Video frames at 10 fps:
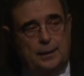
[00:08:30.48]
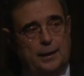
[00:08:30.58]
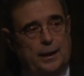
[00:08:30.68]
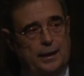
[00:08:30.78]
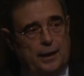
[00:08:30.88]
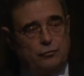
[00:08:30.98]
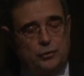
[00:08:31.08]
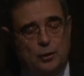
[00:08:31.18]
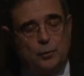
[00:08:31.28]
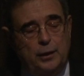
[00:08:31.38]
And last
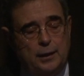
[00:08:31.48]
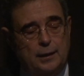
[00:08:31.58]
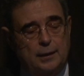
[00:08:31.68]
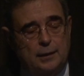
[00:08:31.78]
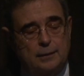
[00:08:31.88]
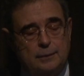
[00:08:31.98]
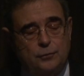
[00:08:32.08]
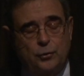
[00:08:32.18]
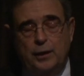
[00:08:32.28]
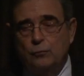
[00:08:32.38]
year we
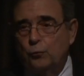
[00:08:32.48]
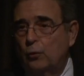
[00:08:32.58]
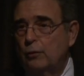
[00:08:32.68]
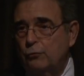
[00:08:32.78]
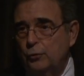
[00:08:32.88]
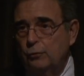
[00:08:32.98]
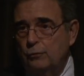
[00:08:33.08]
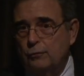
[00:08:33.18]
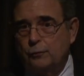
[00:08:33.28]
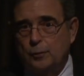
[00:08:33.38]
trained 400
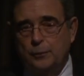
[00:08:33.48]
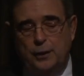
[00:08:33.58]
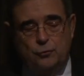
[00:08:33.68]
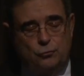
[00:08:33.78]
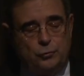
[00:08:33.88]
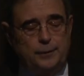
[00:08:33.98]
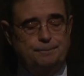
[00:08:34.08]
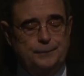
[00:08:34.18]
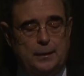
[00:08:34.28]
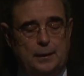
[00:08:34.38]
students from industry.
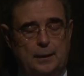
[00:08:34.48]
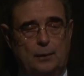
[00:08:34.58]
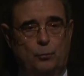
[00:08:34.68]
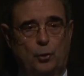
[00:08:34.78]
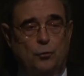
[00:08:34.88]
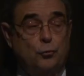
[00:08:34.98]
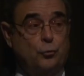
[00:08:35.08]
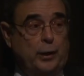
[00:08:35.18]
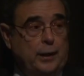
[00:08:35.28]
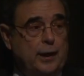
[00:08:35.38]
We're also
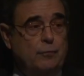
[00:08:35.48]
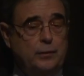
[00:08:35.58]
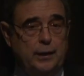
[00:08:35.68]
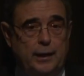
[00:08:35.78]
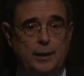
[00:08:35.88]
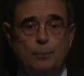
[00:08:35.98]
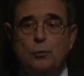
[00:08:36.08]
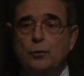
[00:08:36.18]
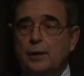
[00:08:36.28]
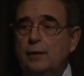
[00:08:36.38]
training FDA
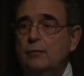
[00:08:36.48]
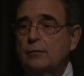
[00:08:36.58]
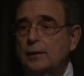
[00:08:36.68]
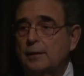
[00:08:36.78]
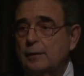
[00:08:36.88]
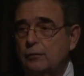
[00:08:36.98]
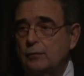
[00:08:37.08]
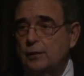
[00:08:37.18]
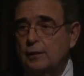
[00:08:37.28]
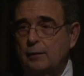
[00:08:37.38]
employees, and
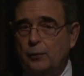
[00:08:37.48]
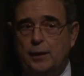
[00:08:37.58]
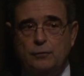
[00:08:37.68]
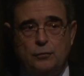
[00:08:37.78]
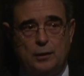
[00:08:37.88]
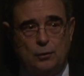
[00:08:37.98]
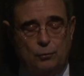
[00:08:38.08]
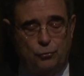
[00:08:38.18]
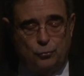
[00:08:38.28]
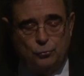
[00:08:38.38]
this grant is going to
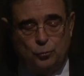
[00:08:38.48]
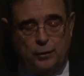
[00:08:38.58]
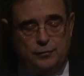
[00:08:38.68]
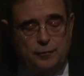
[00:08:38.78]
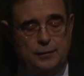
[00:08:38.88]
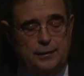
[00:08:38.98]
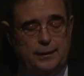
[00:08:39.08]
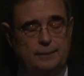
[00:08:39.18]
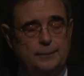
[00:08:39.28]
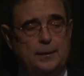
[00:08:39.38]
go through
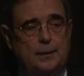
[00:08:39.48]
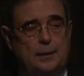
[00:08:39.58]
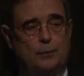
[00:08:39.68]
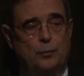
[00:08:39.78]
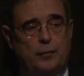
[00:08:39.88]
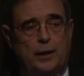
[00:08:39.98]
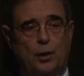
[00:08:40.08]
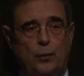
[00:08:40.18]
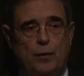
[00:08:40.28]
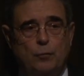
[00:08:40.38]
2017. We've got a
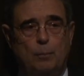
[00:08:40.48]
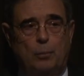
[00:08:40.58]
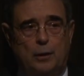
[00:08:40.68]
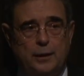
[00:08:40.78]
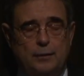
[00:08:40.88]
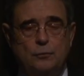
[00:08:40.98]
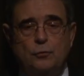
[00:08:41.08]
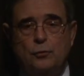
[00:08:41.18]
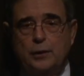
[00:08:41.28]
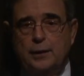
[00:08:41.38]
grant from BARDA to
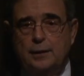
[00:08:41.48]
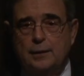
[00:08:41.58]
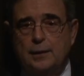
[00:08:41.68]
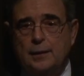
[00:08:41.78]
train